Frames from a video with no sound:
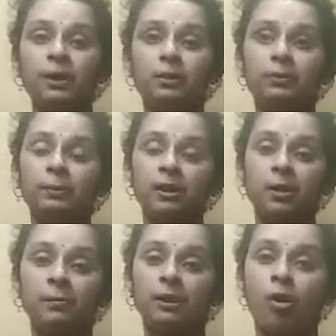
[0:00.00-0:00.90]
It will
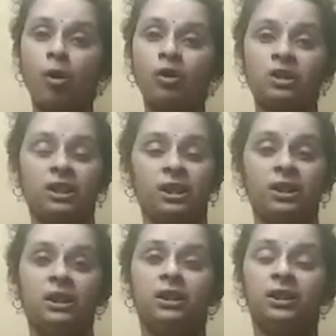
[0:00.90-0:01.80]
become a long chain.
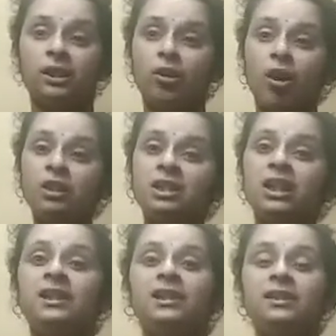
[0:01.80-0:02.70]
That long
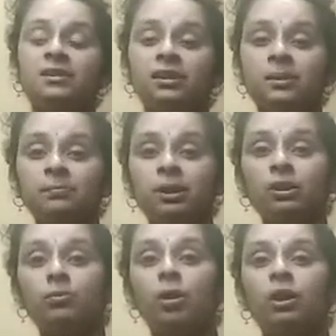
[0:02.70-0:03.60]
chain is nothing but
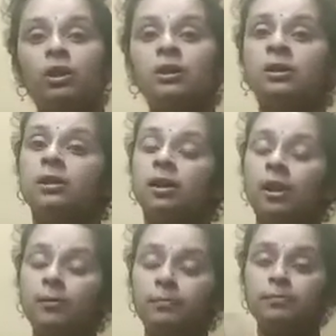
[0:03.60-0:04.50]
what?
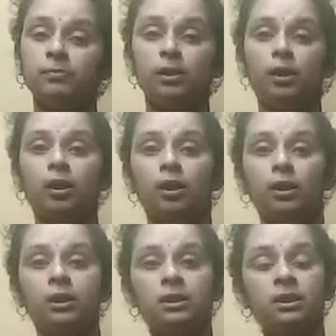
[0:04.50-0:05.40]
Uh,
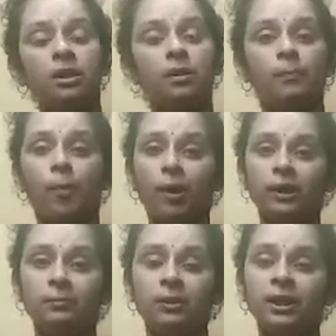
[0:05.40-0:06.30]
it is a
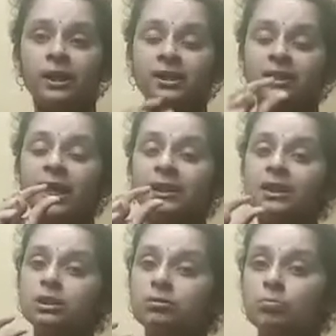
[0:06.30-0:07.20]
polymer. Inside that
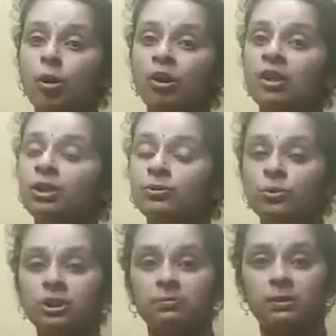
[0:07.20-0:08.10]
smaller
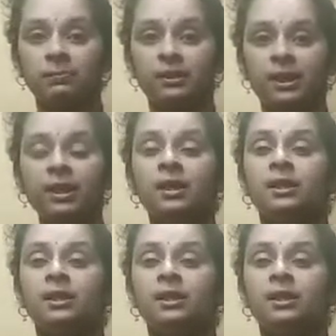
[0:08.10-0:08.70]
units will be there.